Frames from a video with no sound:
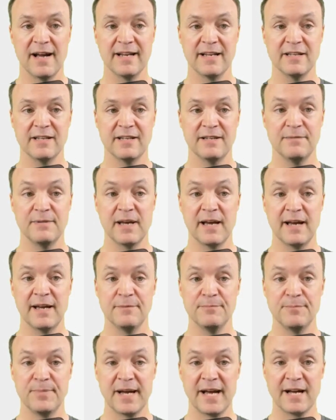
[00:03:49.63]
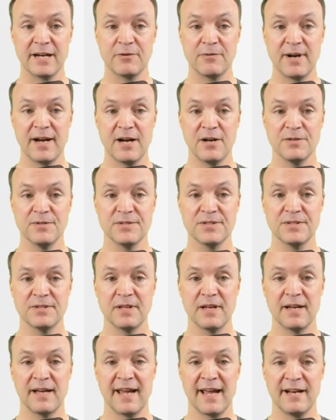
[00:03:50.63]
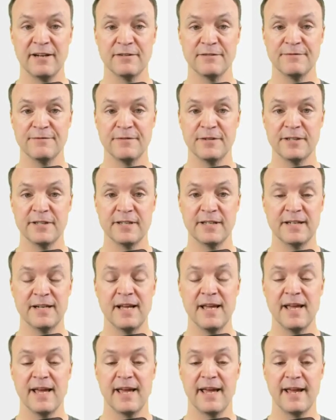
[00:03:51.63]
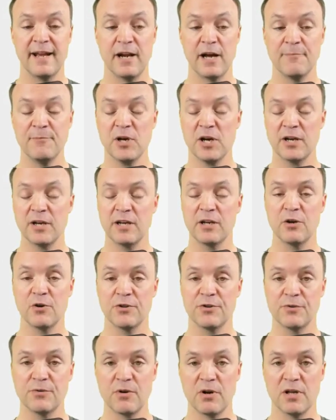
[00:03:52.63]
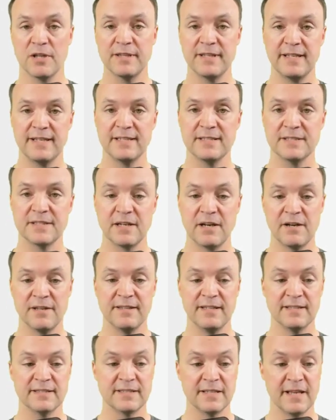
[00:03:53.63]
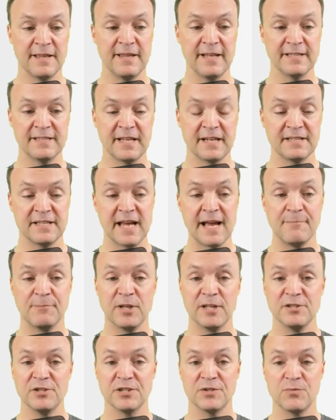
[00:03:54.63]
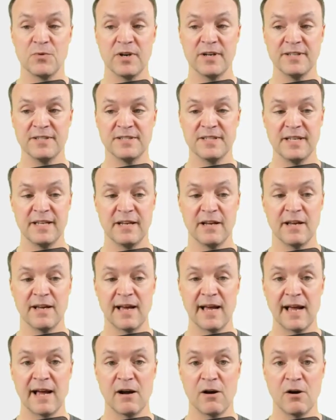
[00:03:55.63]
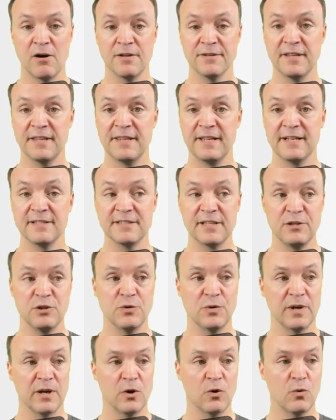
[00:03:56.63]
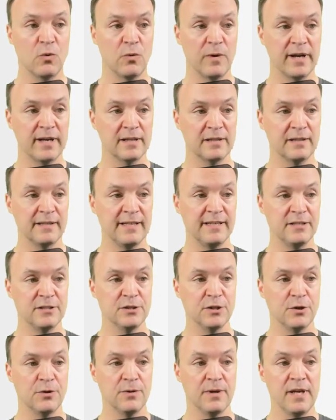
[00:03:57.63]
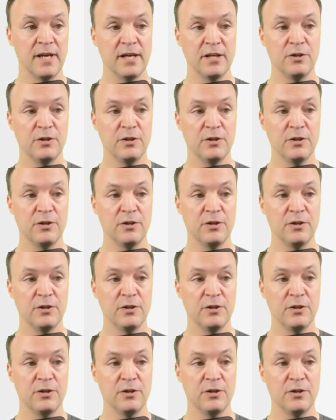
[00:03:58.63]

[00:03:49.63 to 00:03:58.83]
I could add backgrounds, a header, footer, and I'm not going to go through all these on this, this example. I just want to see all the things that you can quickly do.